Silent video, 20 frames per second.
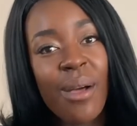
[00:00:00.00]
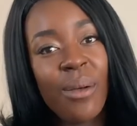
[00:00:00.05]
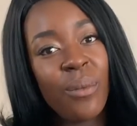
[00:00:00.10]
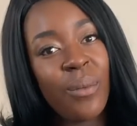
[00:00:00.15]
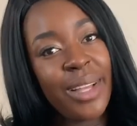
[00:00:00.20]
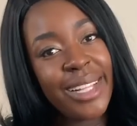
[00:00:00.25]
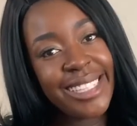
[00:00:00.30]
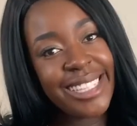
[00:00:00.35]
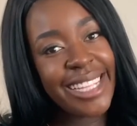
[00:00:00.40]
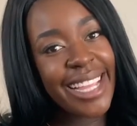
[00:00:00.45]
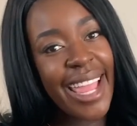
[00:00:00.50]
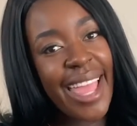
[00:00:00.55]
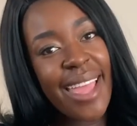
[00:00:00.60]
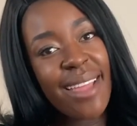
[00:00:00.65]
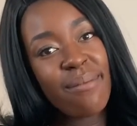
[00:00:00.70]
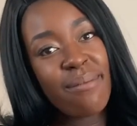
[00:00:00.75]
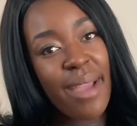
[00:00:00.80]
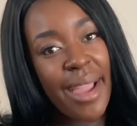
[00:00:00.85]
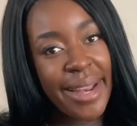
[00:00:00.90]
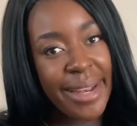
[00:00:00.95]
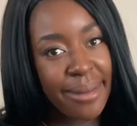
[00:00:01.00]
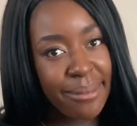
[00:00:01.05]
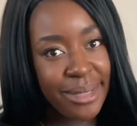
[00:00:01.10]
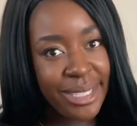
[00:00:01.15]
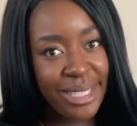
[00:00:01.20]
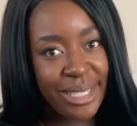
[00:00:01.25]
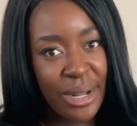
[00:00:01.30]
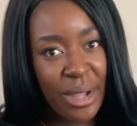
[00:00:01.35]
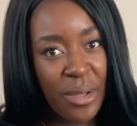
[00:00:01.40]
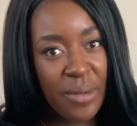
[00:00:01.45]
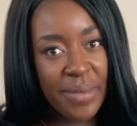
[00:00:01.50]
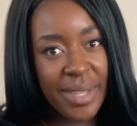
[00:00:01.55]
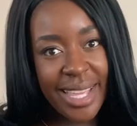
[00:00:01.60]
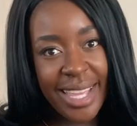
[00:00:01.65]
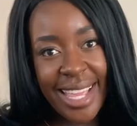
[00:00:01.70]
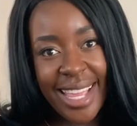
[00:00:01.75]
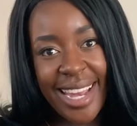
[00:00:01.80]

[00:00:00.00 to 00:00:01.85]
Once again, my name is Shioma